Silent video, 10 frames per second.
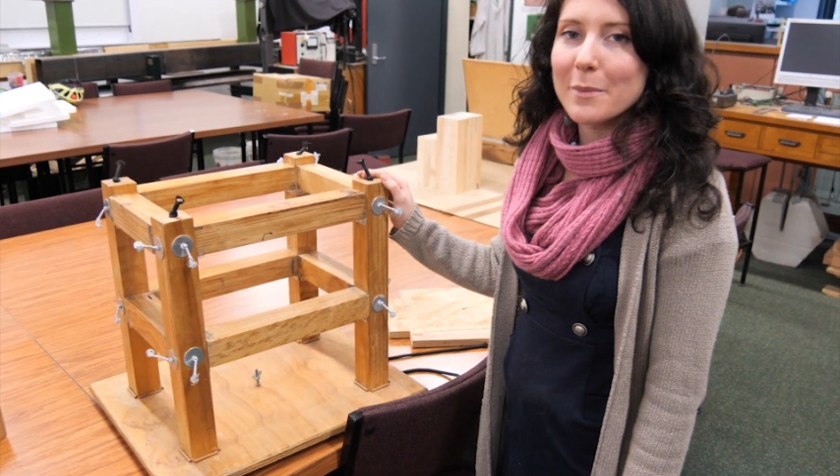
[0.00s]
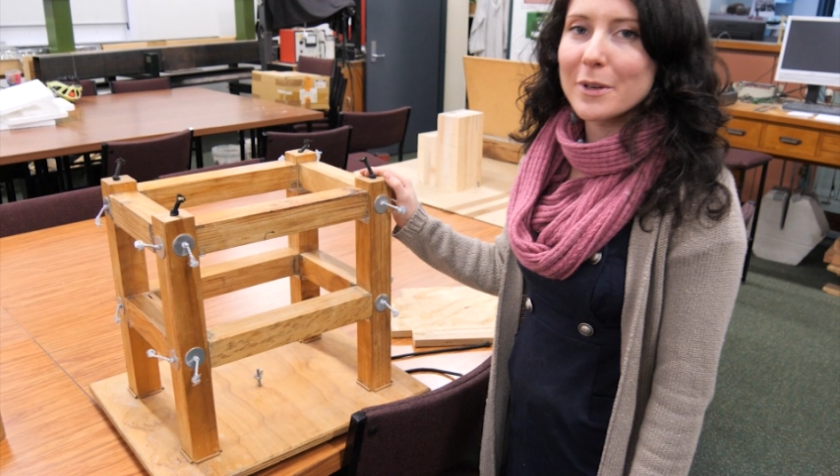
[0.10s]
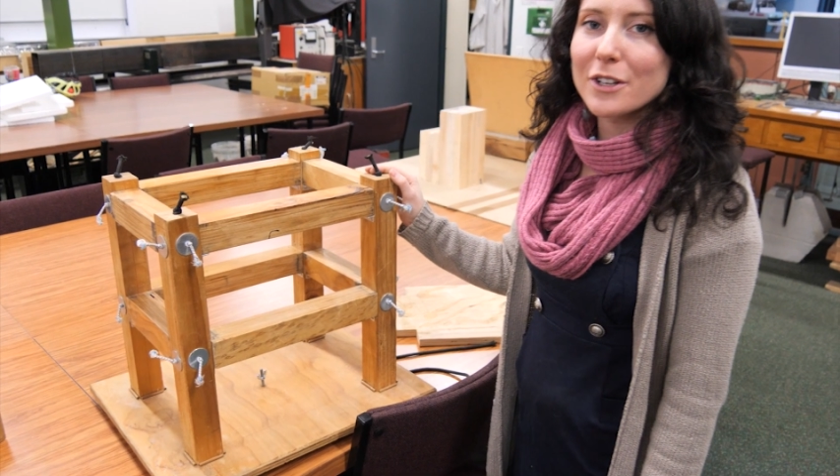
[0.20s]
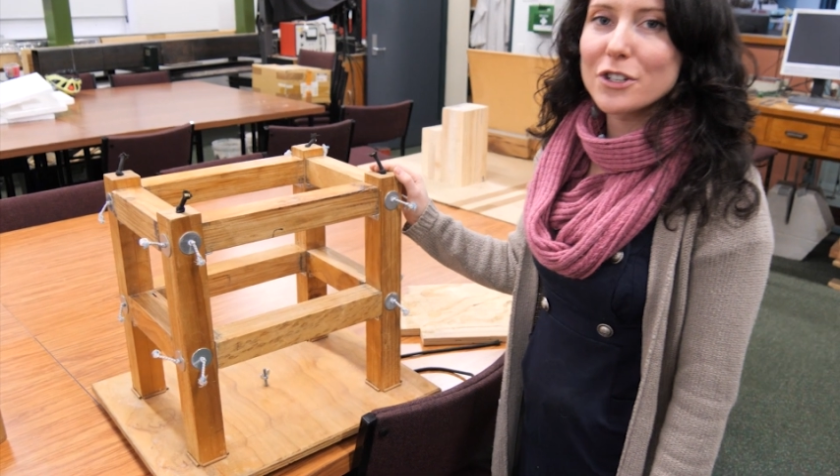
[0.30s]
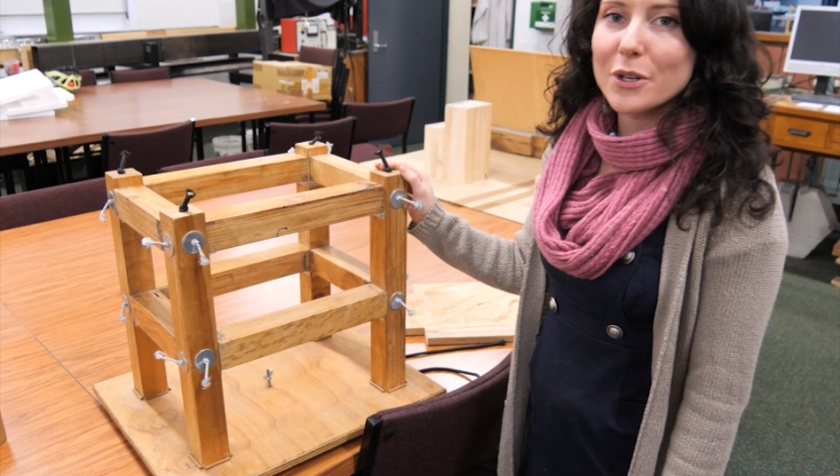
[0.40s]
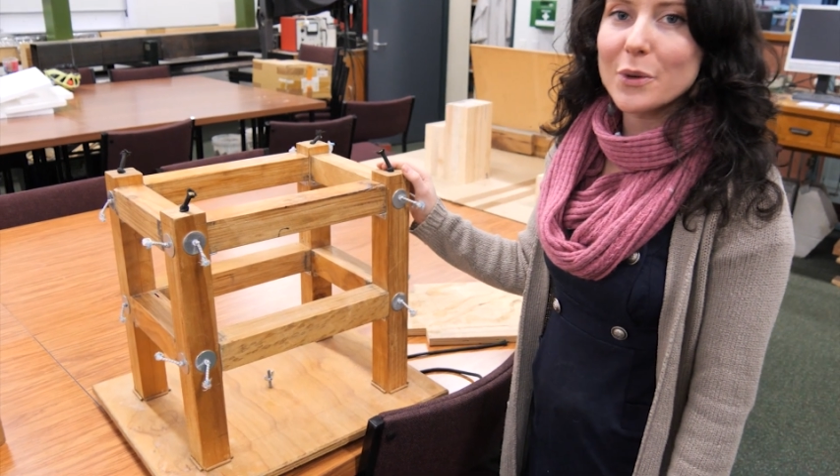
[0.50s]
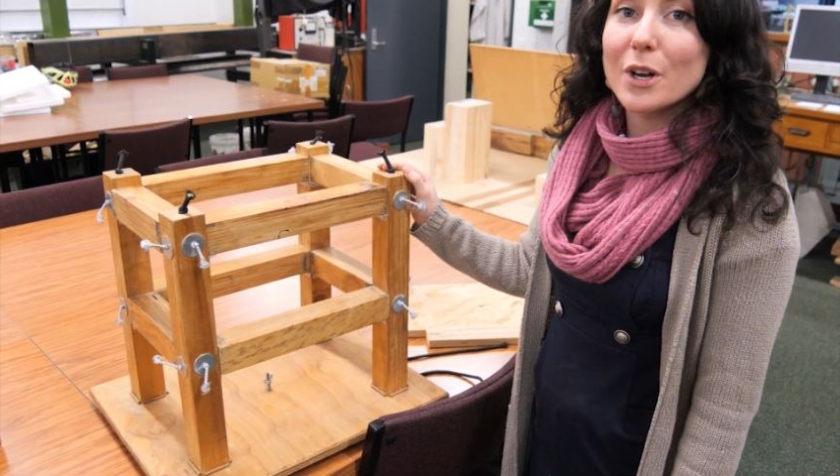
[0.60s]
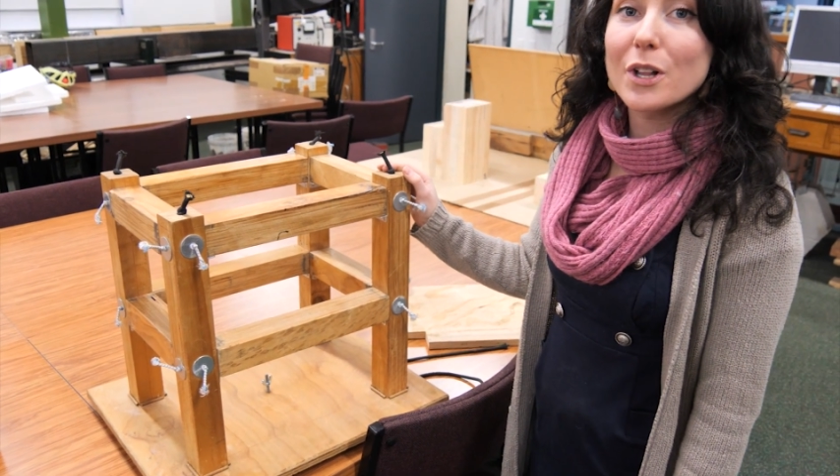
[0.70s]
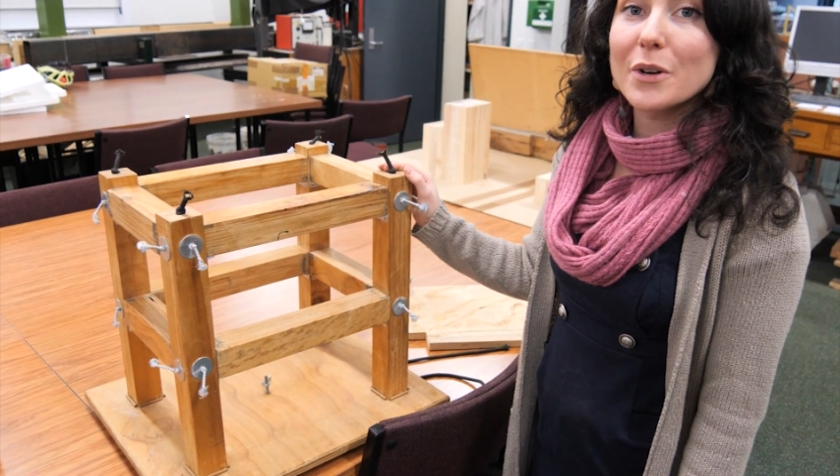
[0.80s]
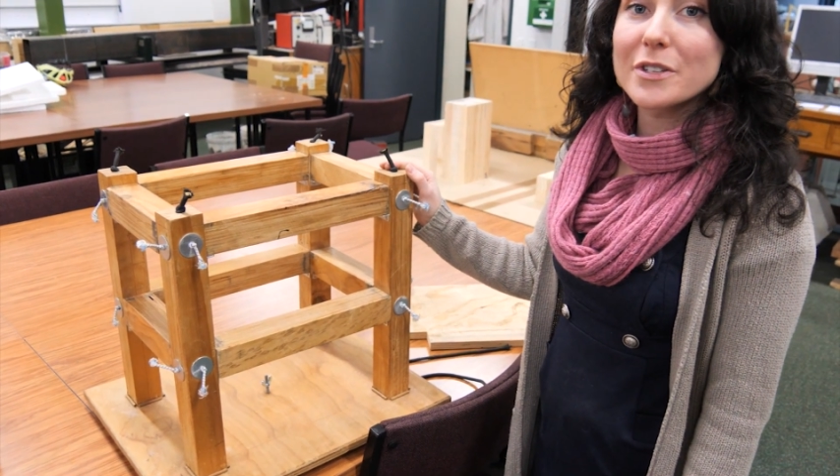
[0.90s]
I'm going to show you
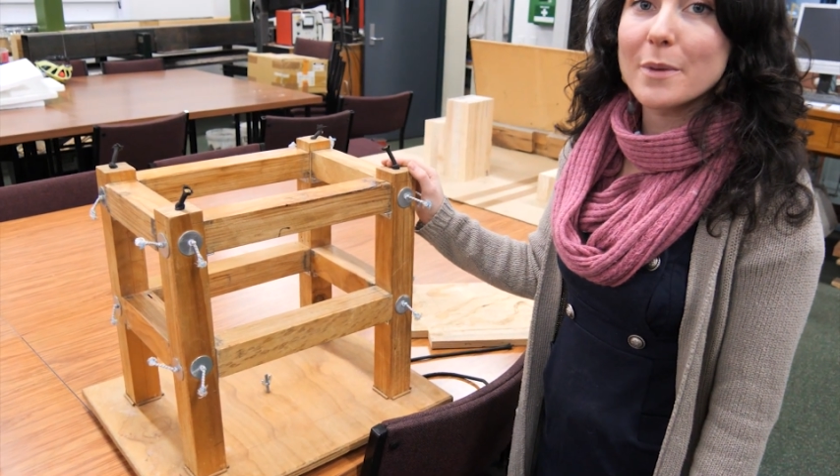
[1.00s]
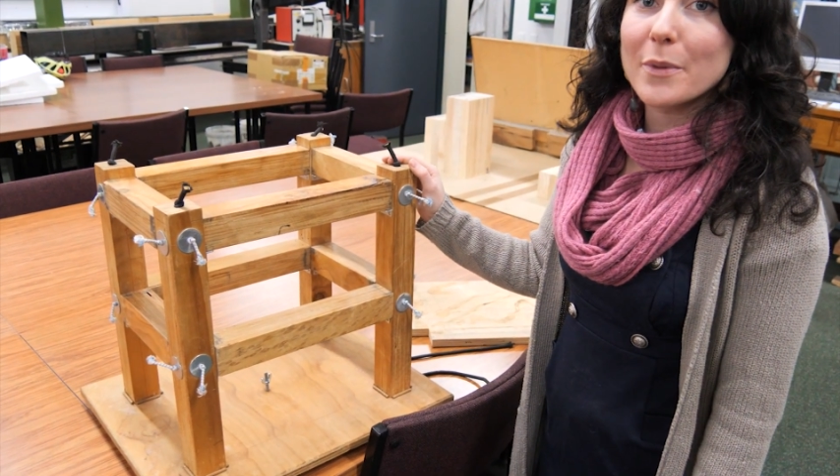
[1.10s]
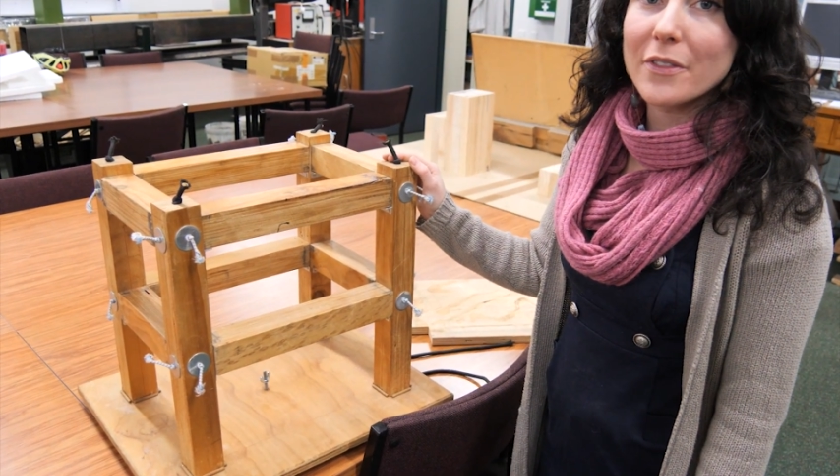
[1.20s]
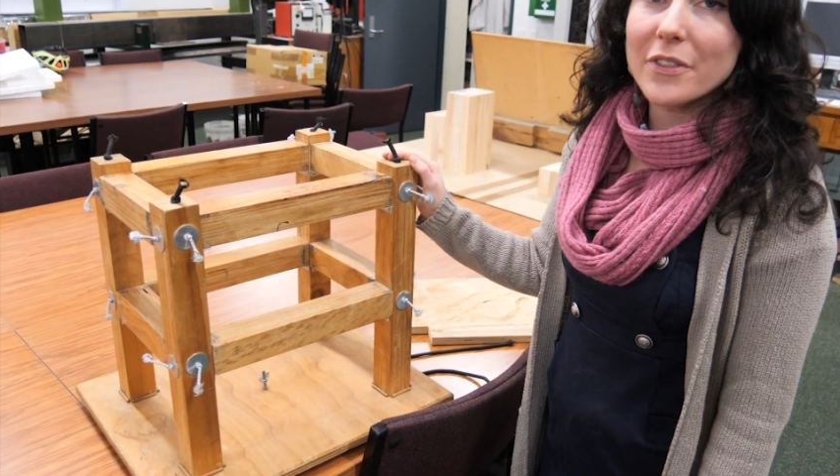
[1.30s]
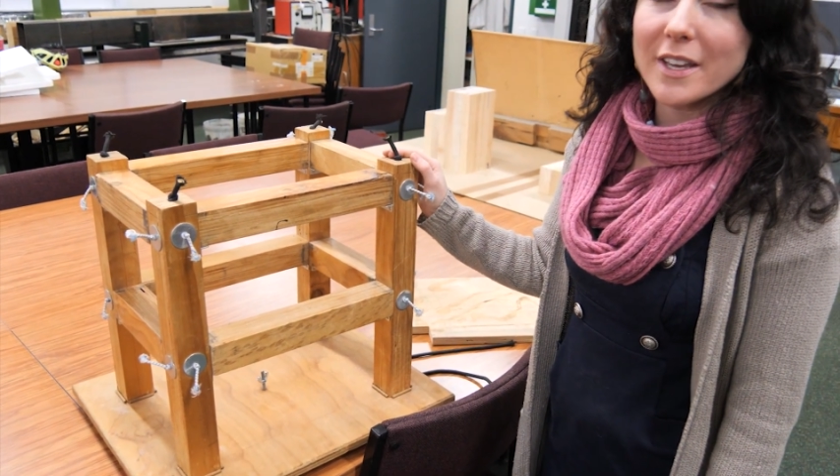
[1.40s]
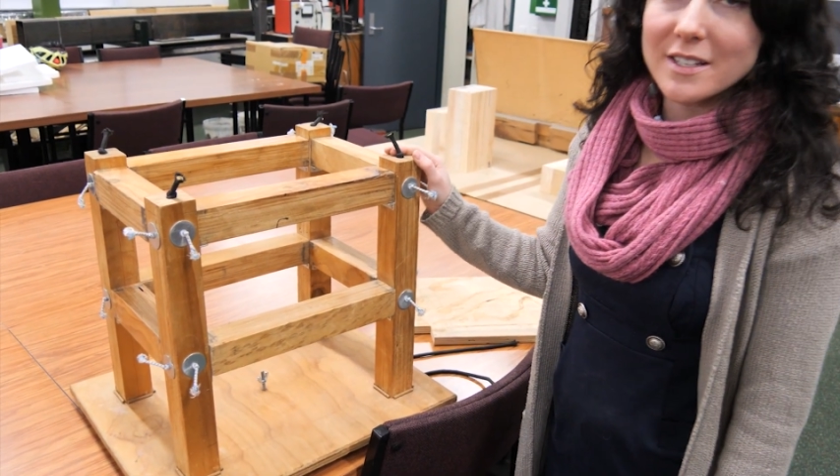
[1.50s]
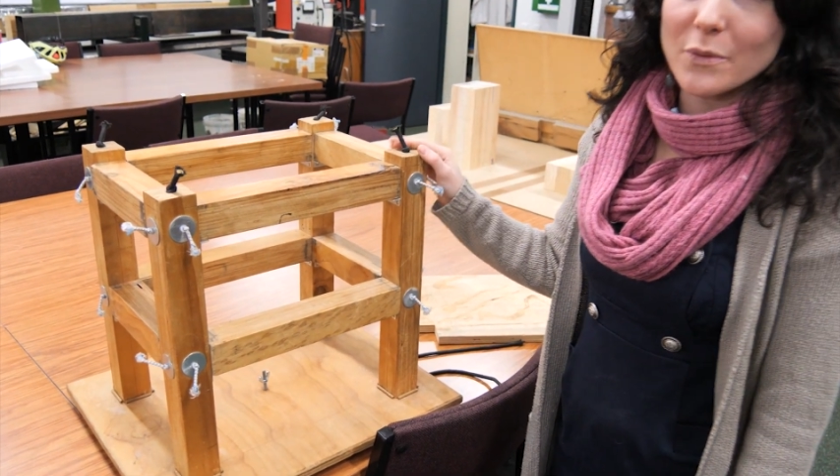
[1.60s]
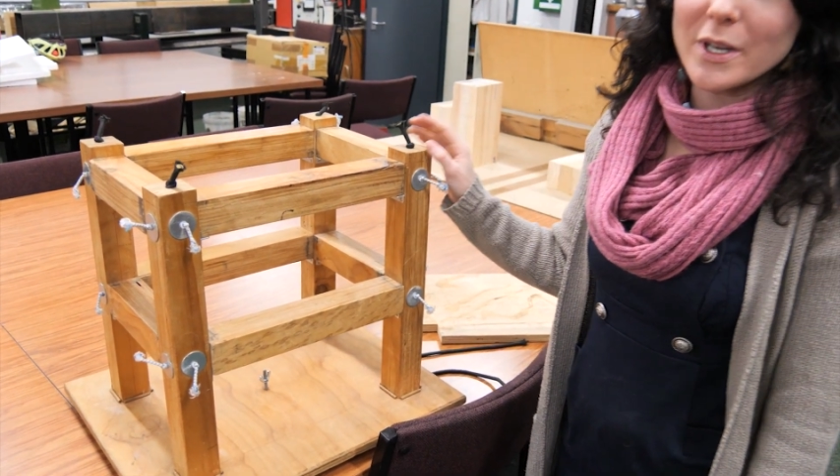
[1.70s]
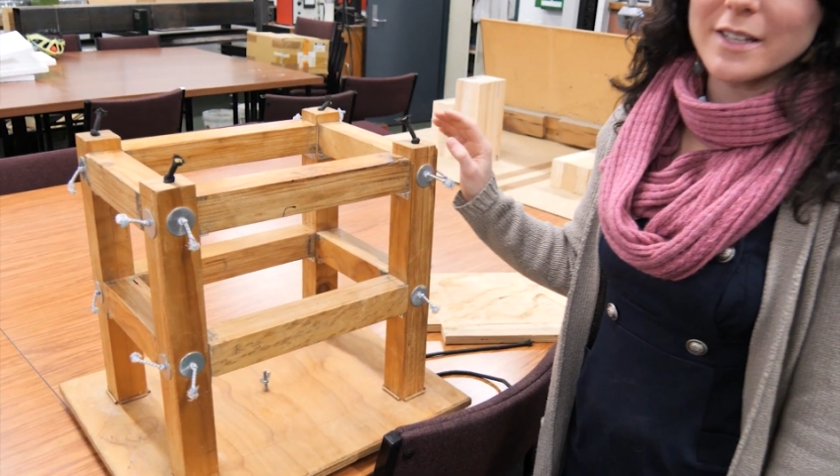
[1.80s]
a close-up on things that we